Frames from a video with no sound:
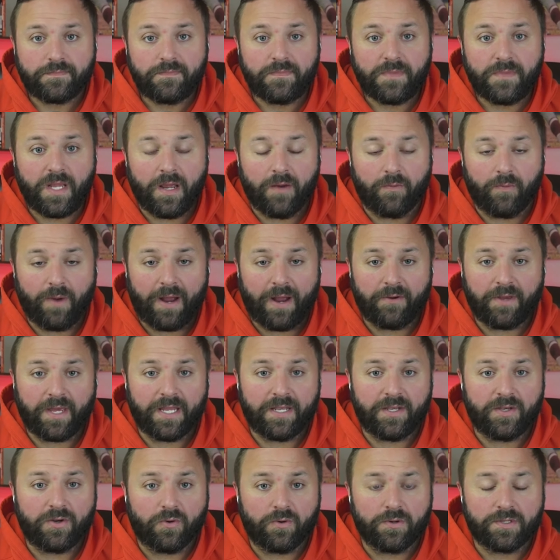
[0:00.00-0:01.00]
around
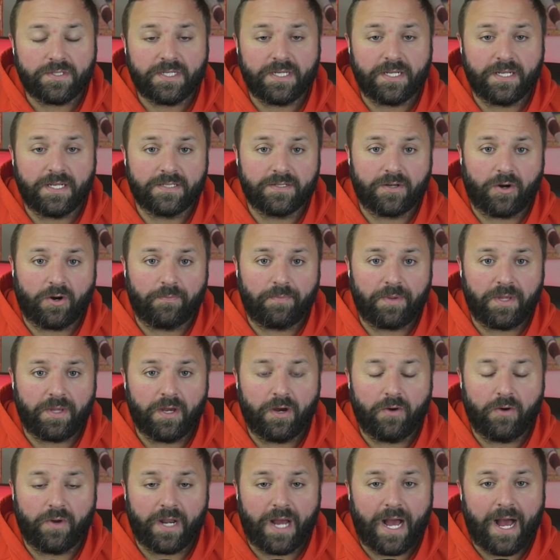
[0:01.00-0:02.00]
Ken Dorsey and his R P
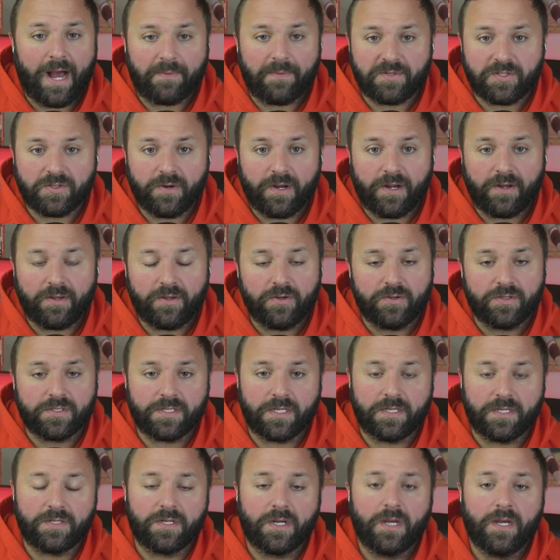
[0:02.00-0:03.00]
O and option route
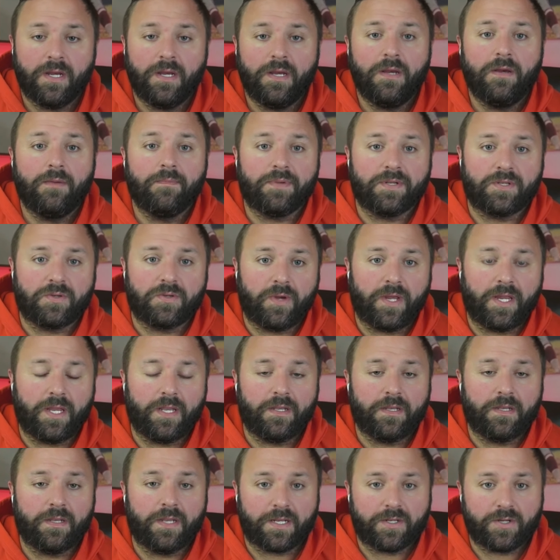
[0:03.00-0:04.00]
usage,
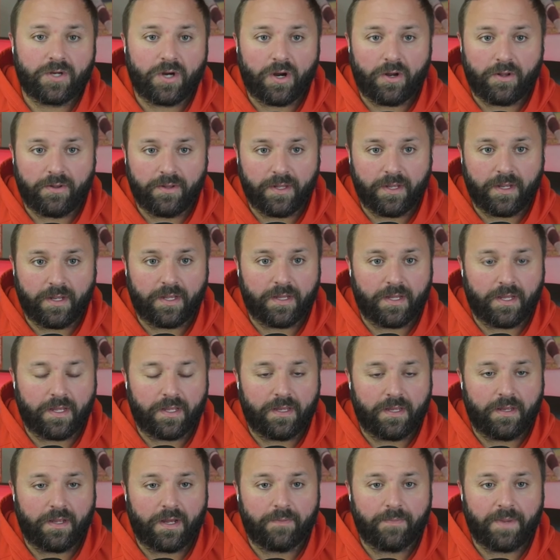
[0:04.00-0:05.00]
between Nick Charlton, the, the
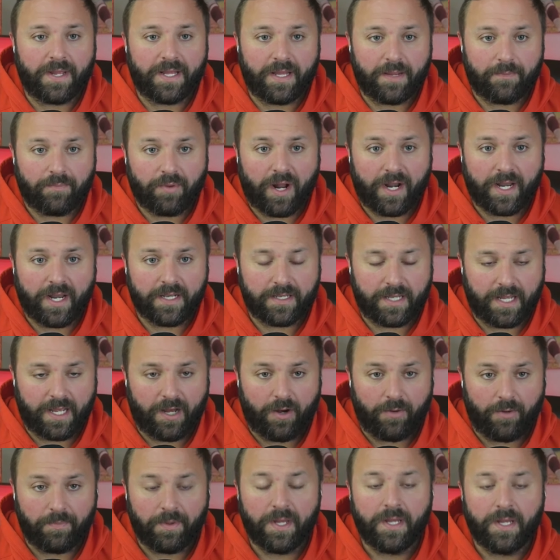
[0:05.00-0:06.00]
young man they brought in to
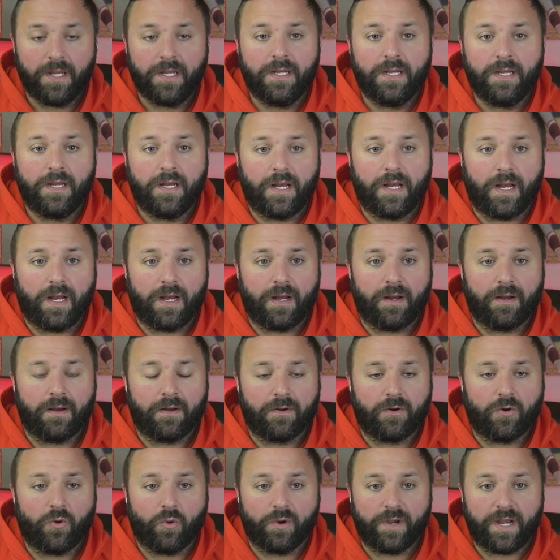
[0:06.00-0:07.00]
help uh,
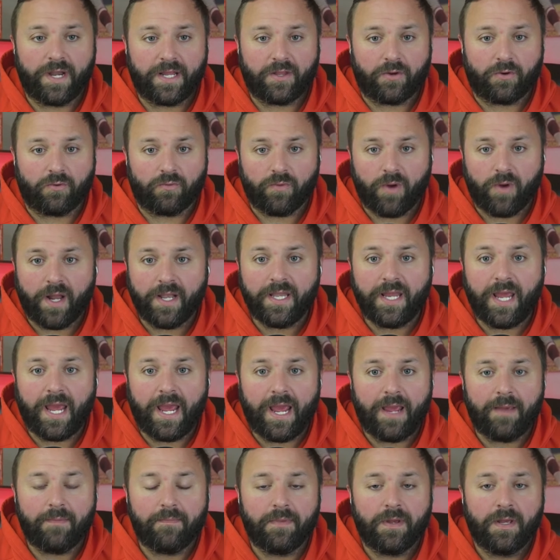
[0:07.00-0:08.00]
coordinate their run
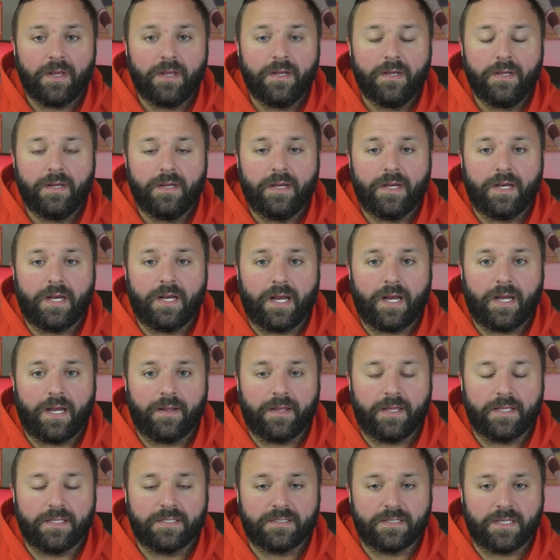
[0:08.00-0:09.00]
game, uh,
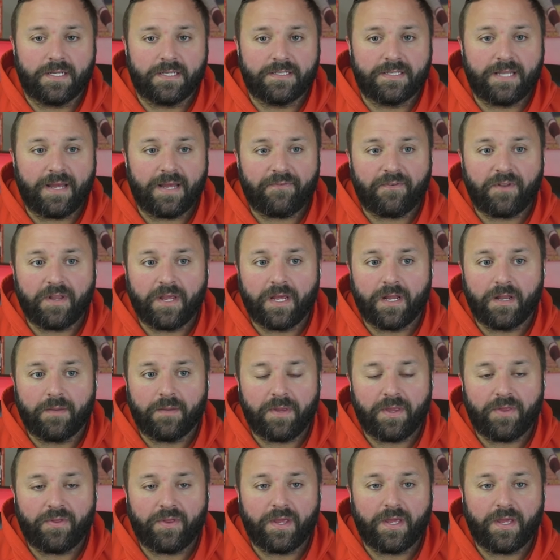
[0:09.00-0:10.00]
is, is definitely going to
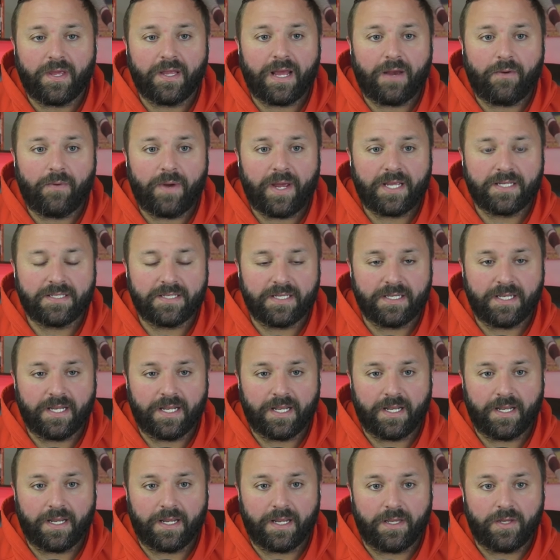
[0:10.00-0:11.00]
be thinking that way, because he did
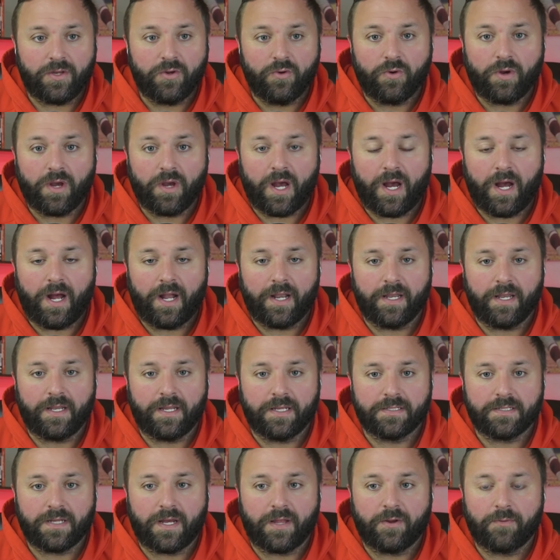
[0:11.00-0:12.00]
it at UConn and
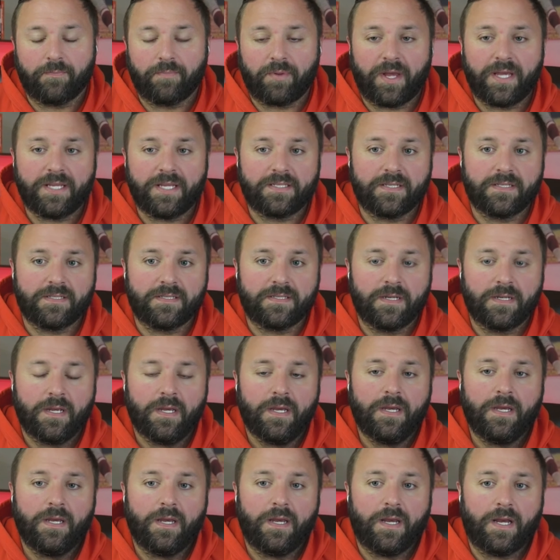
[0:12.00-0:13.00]
his other places.
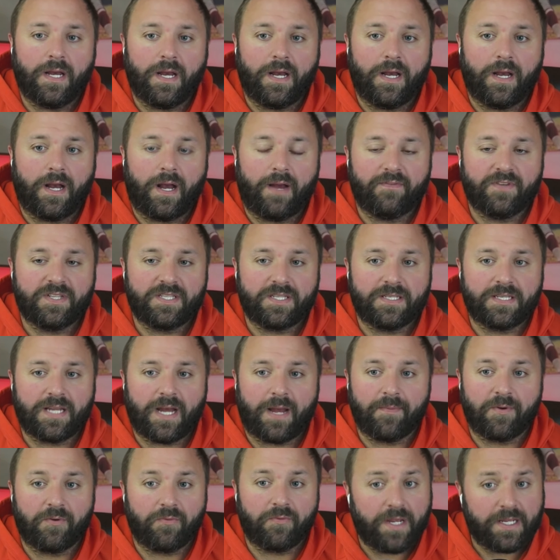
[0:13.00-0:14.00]
Uh, obviously,
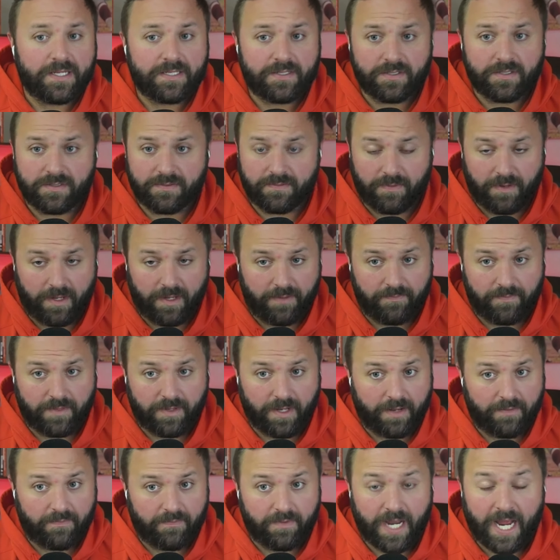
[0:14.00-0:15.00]
Tommy Reese is a,
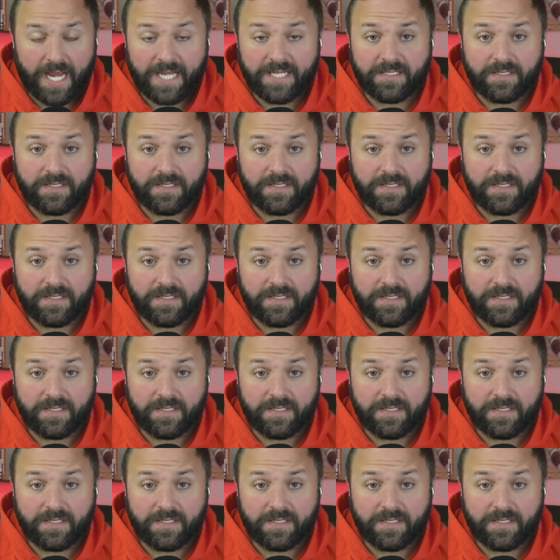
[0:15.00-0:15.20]
a nice